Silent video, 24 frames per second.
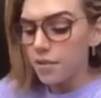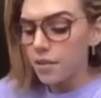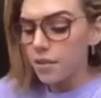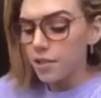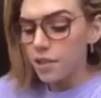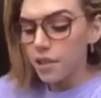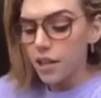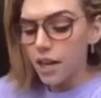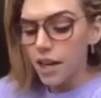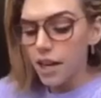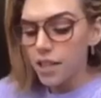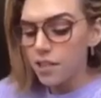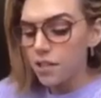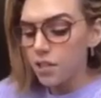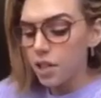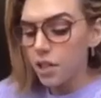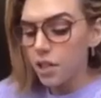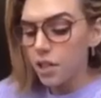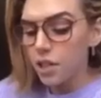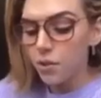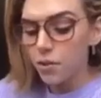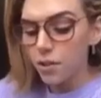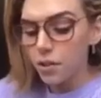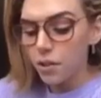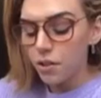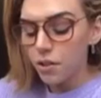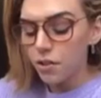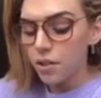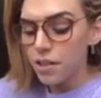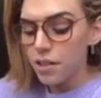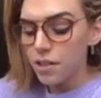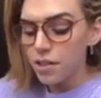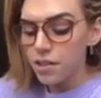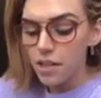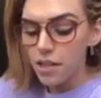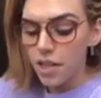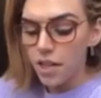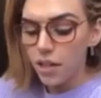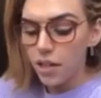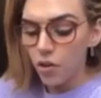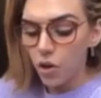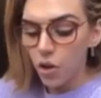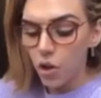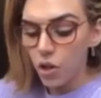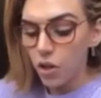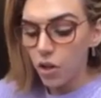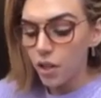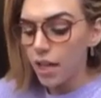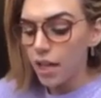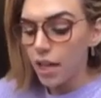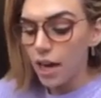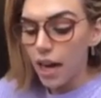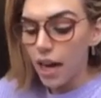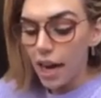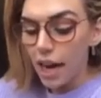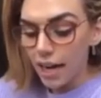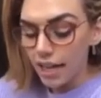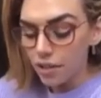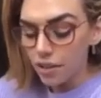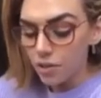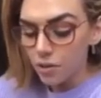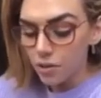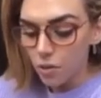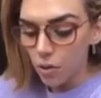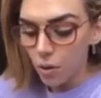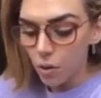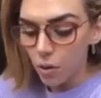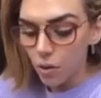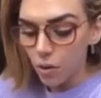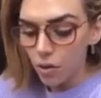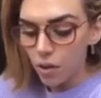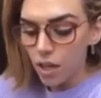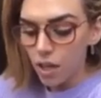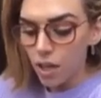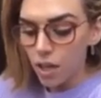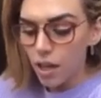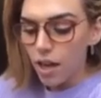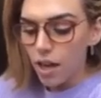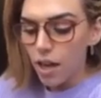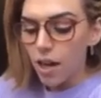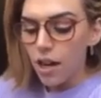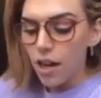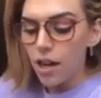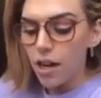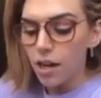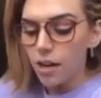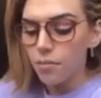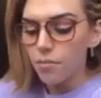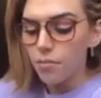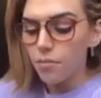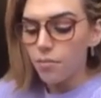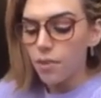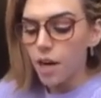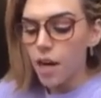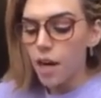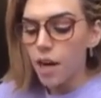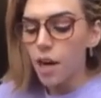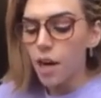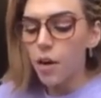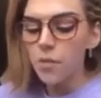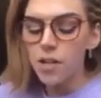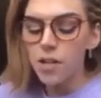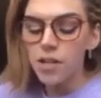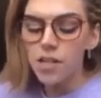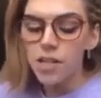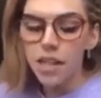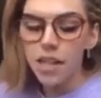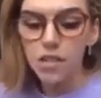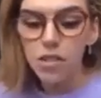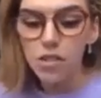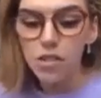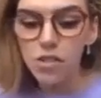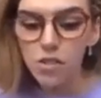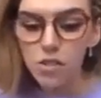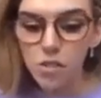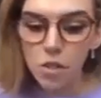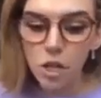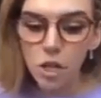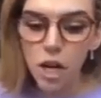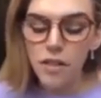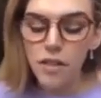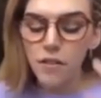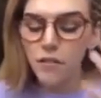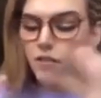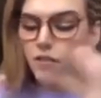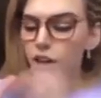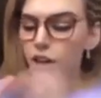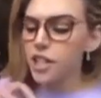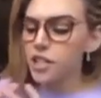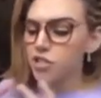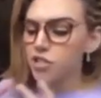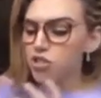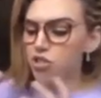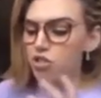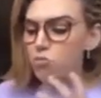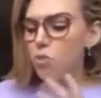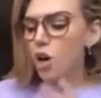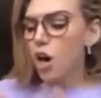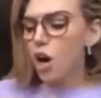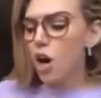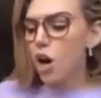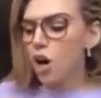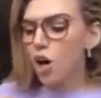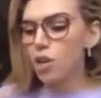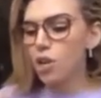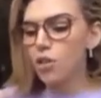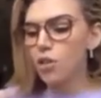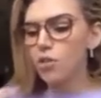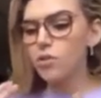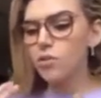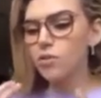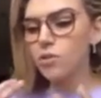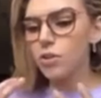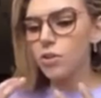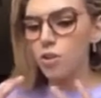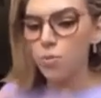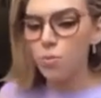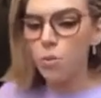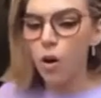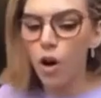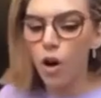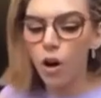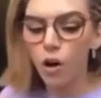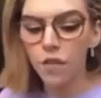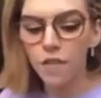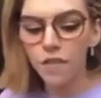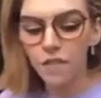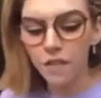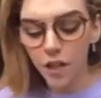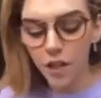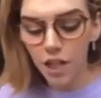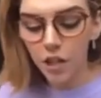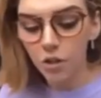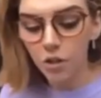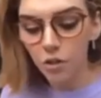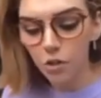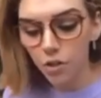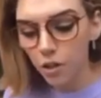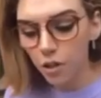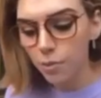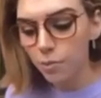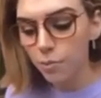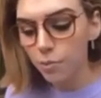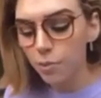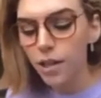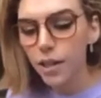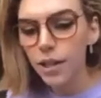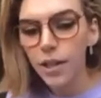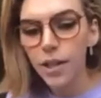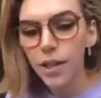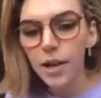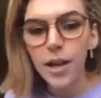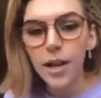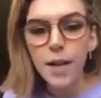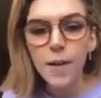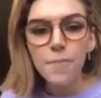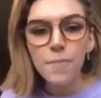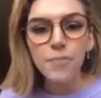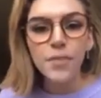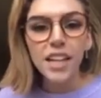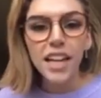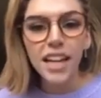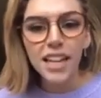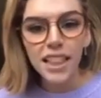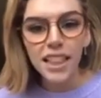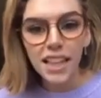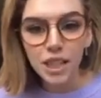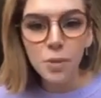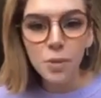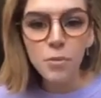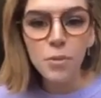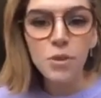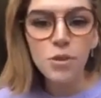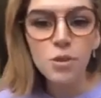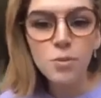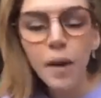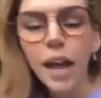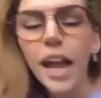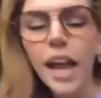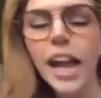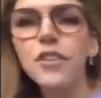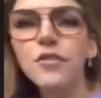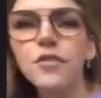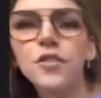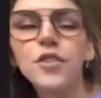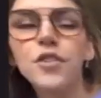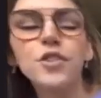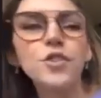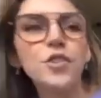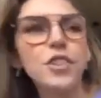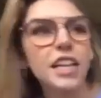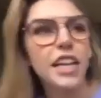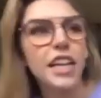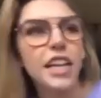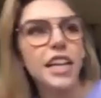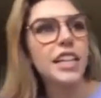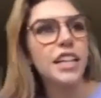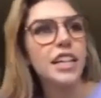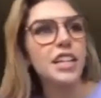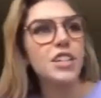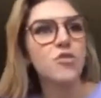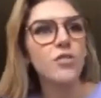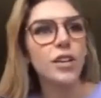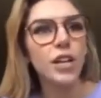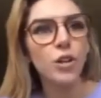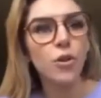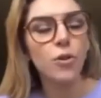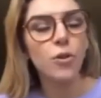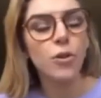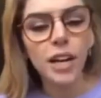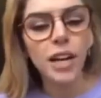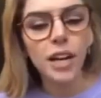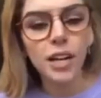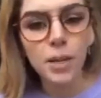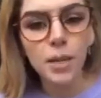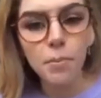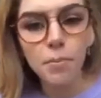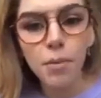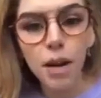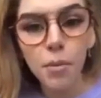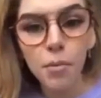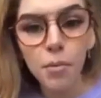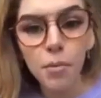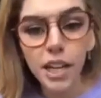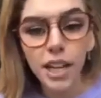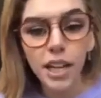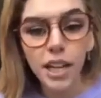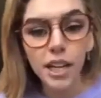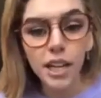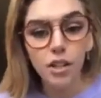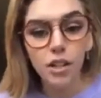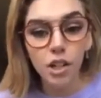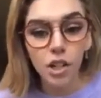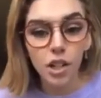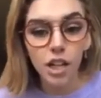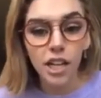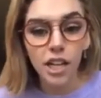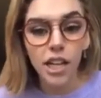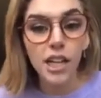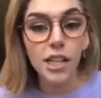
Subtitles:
I started going through this in early high school. Yeah. As a very small friend group. I think the most painful thing is like going out in public and looking at a